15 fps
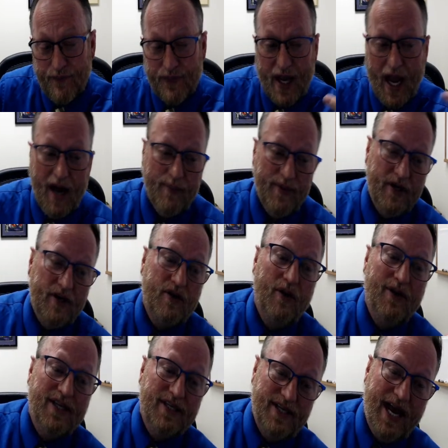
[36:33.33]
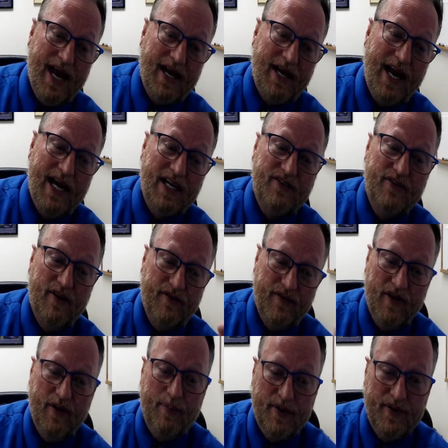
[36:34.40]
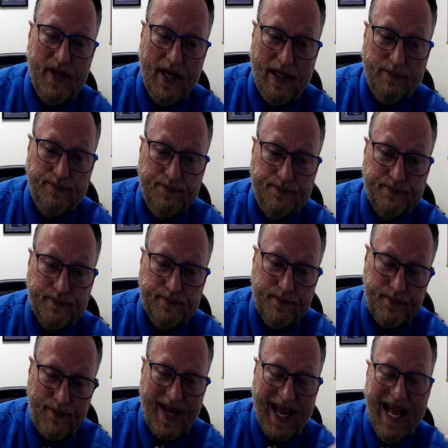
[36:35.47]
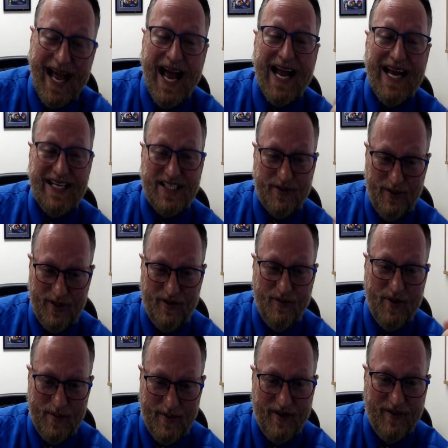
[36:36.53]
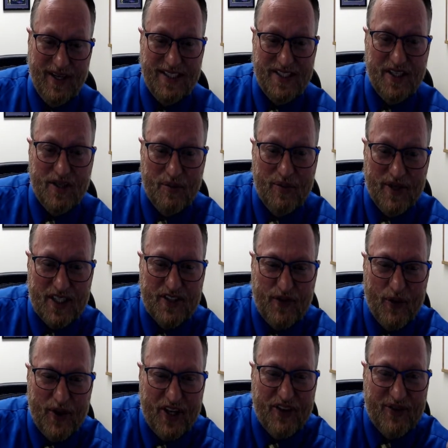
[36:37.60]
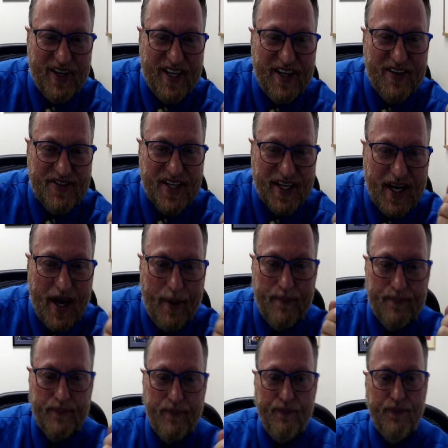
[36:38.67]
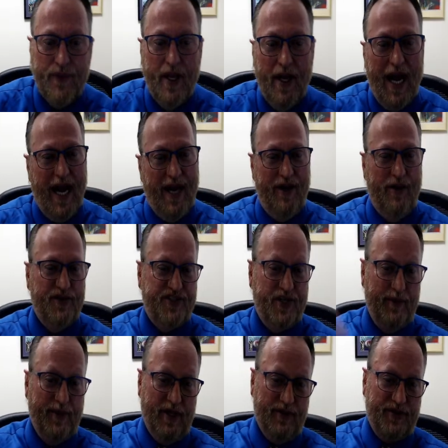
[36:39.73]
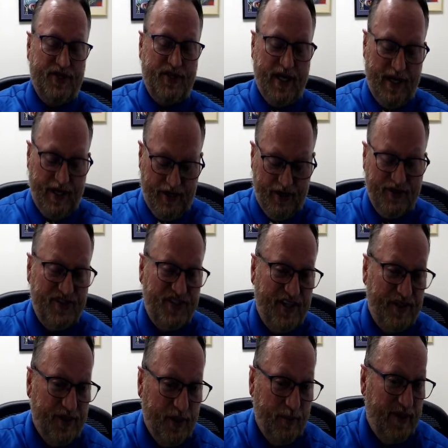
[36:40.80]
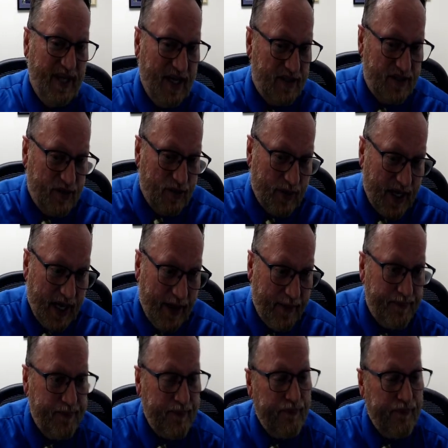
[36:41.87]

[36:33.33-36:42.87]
I'm going to call it cash flow free per time. It's one of my original books 43 years ago. I know someone else kind of used it too, but that's okay.